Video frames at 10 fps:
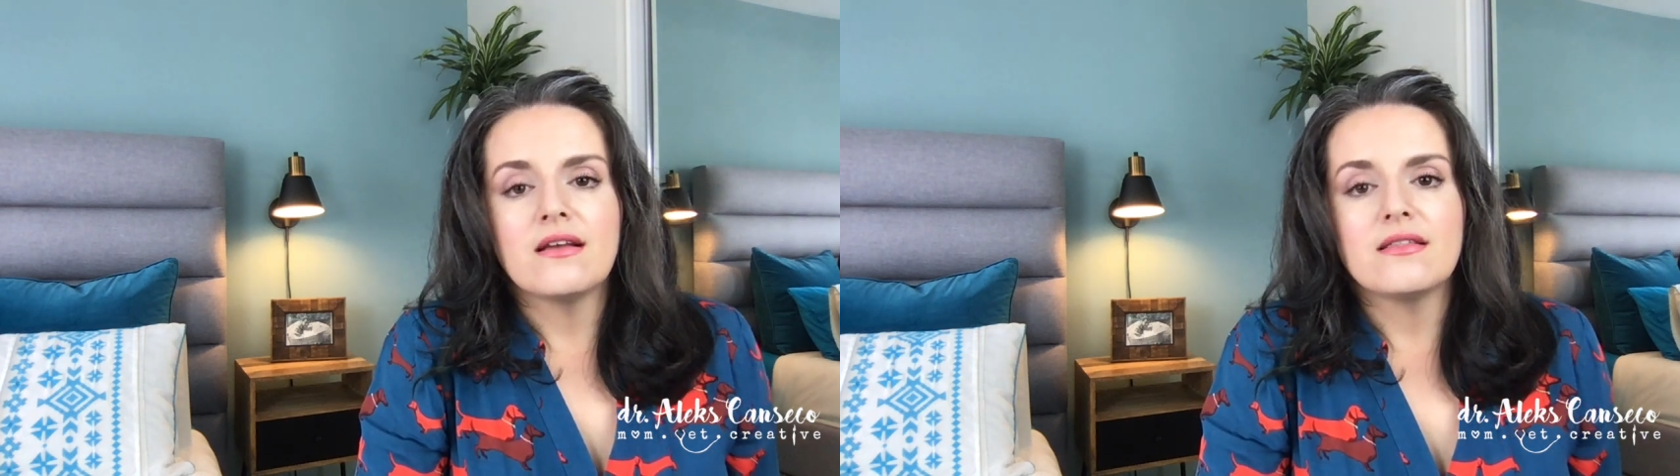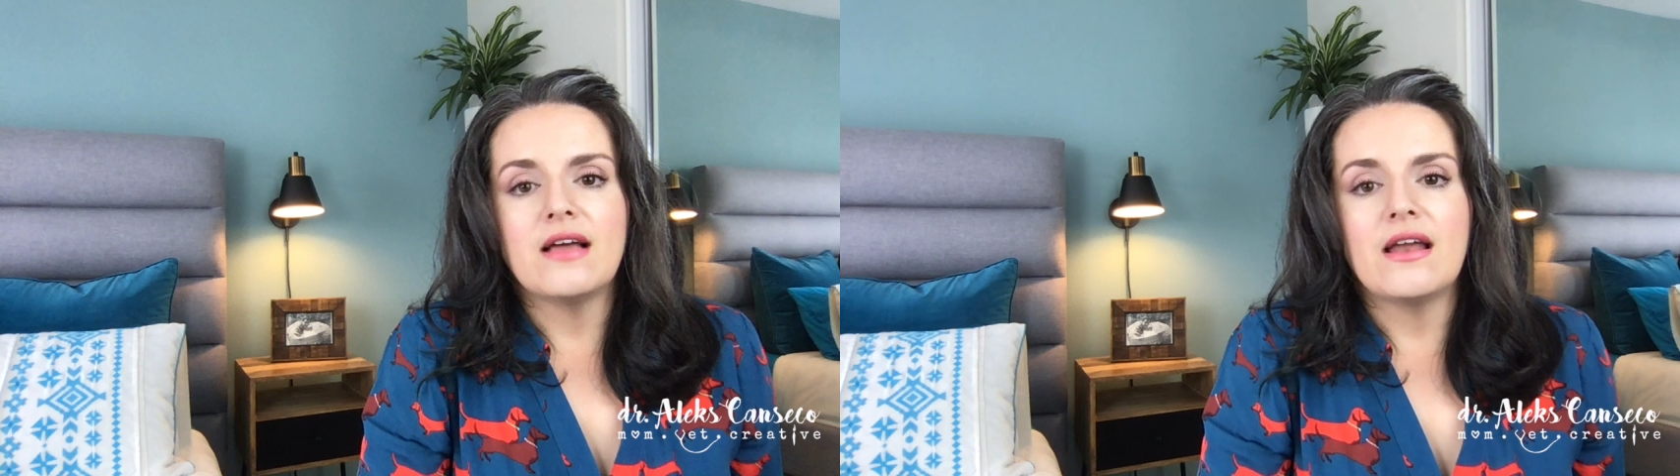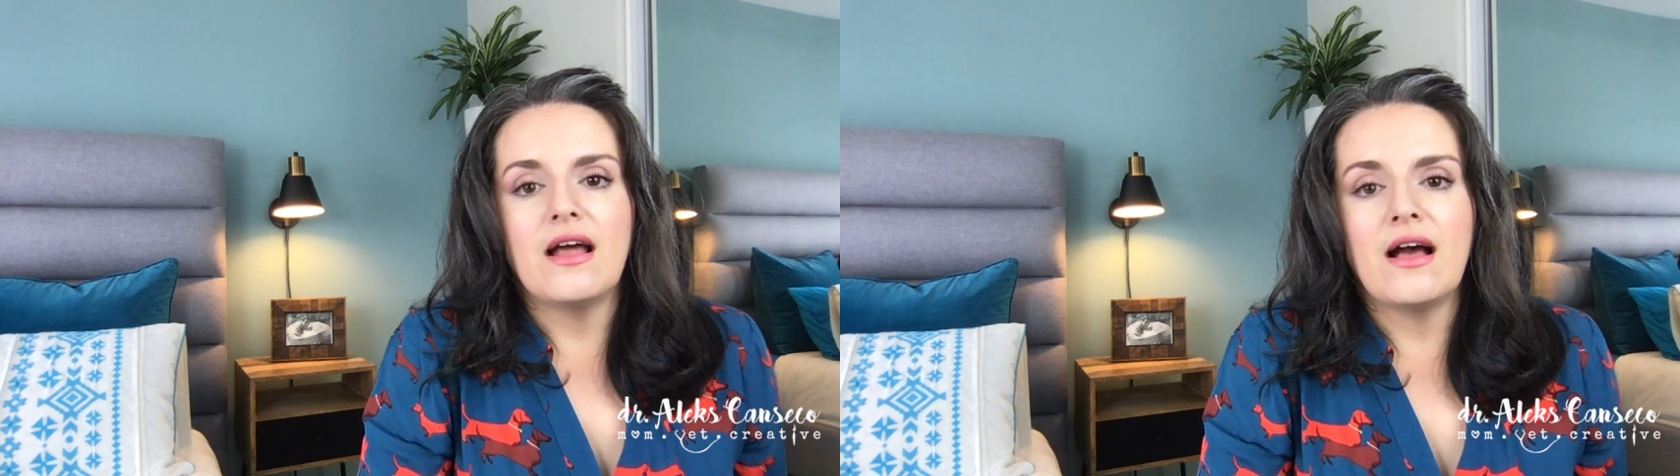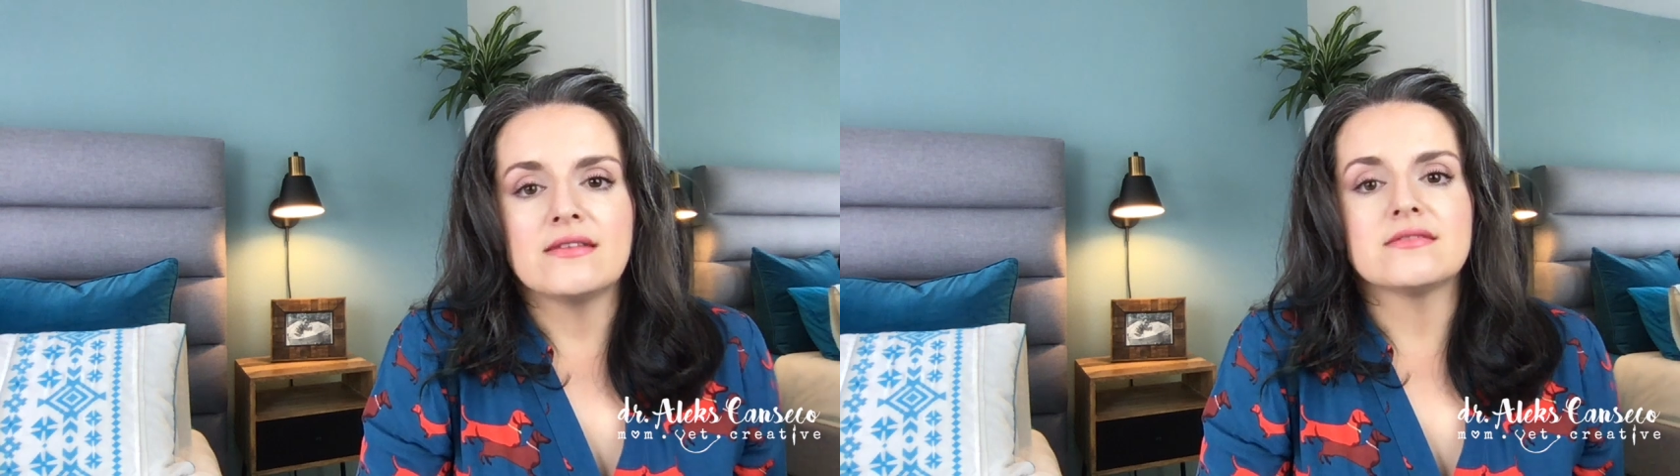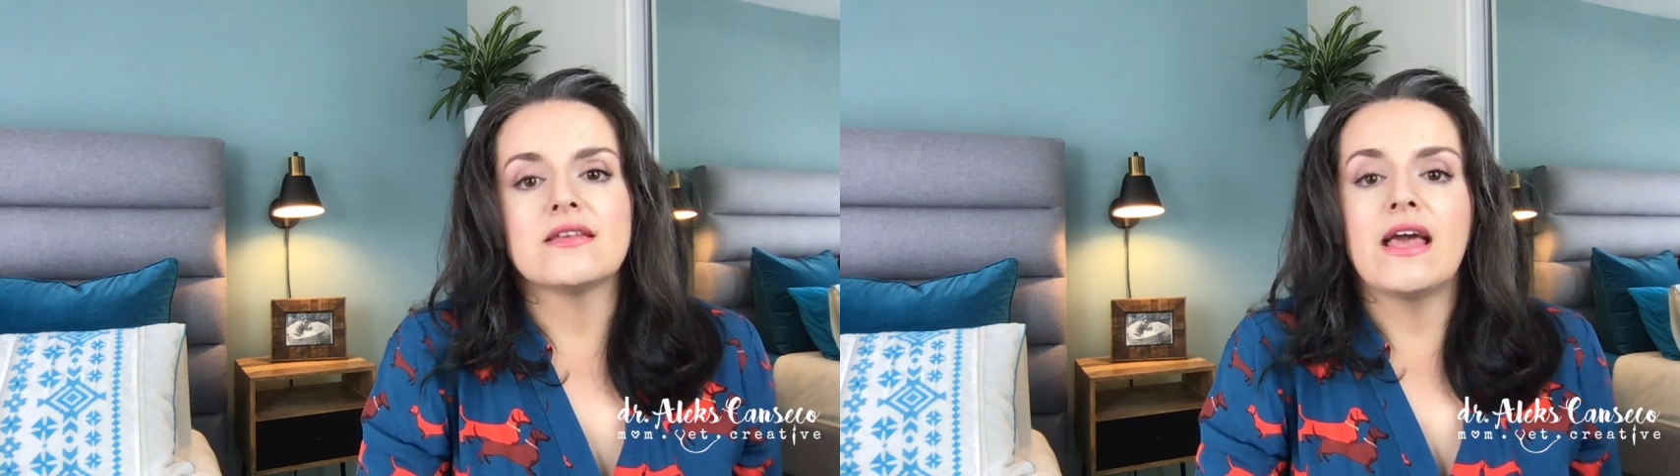that
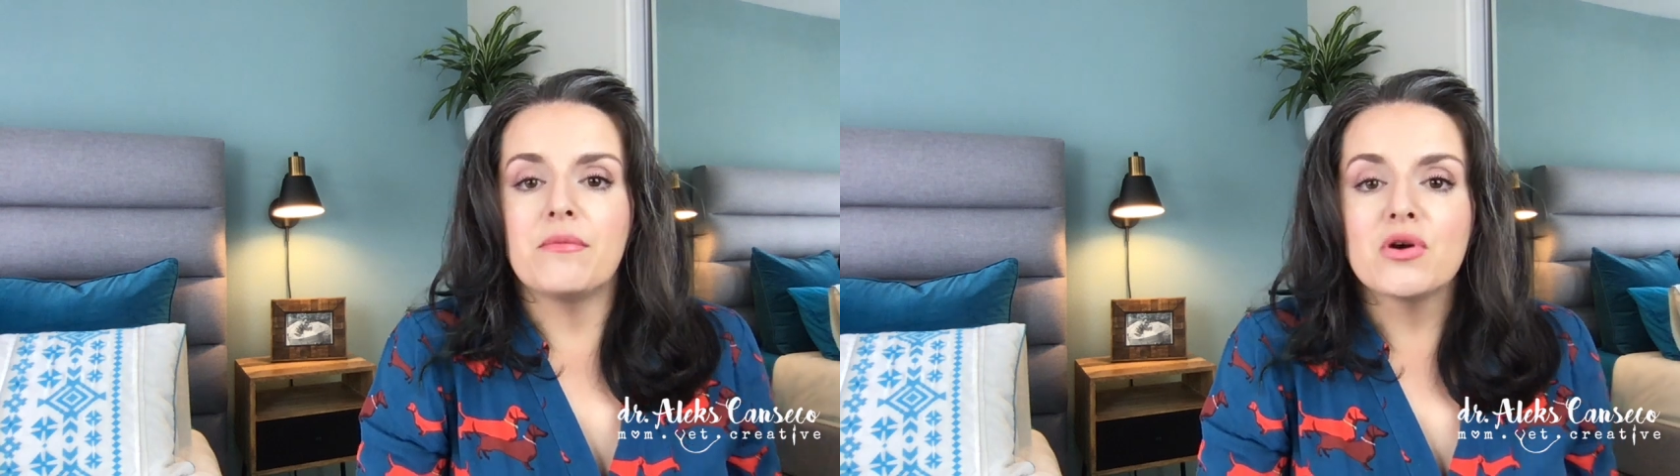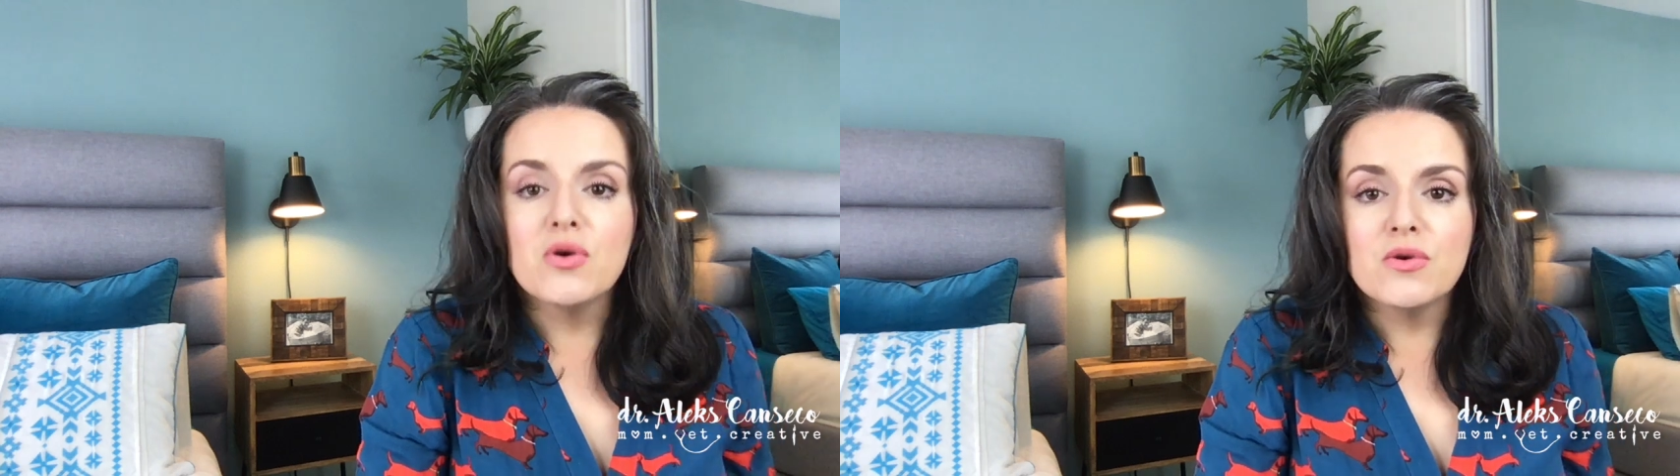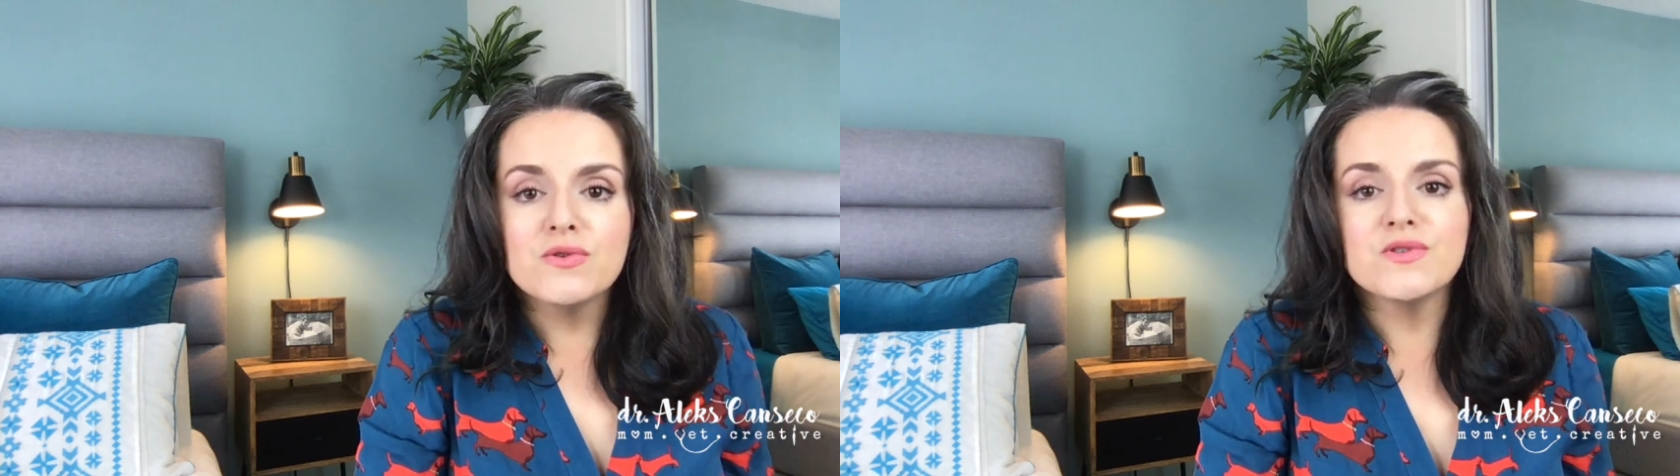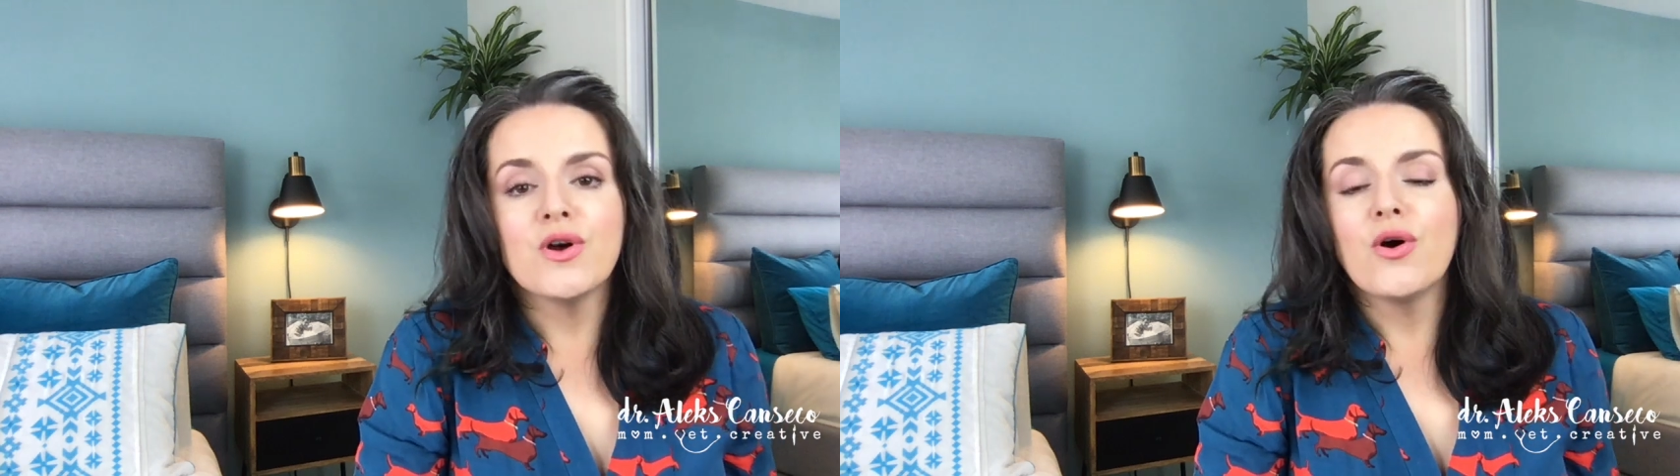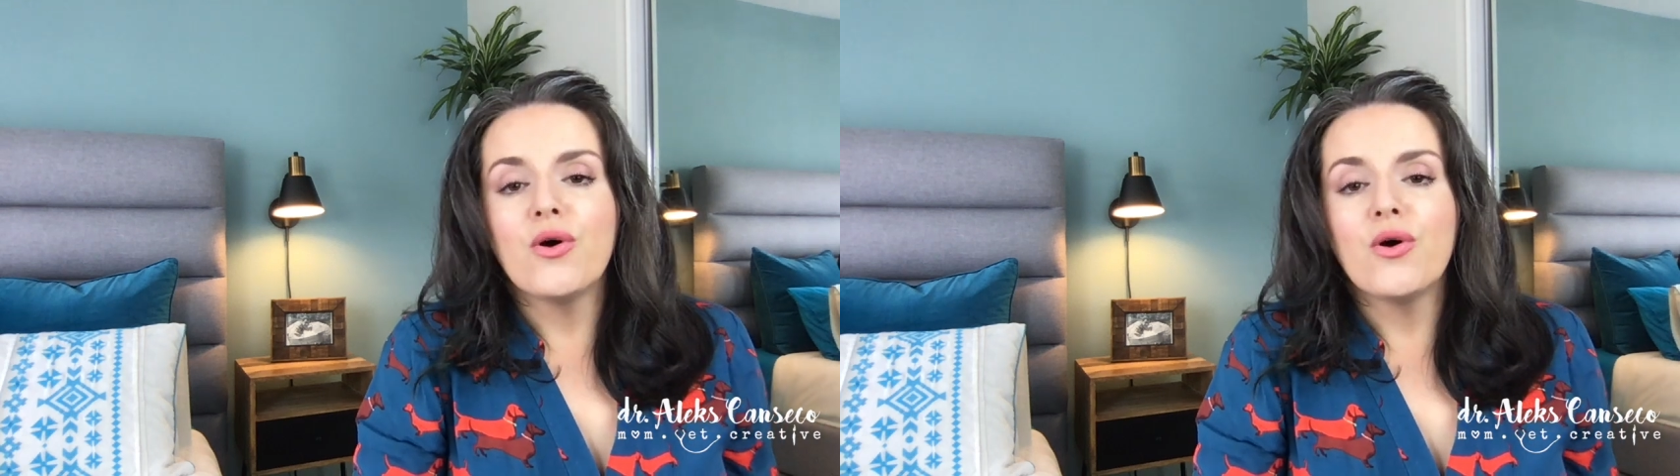has chemicals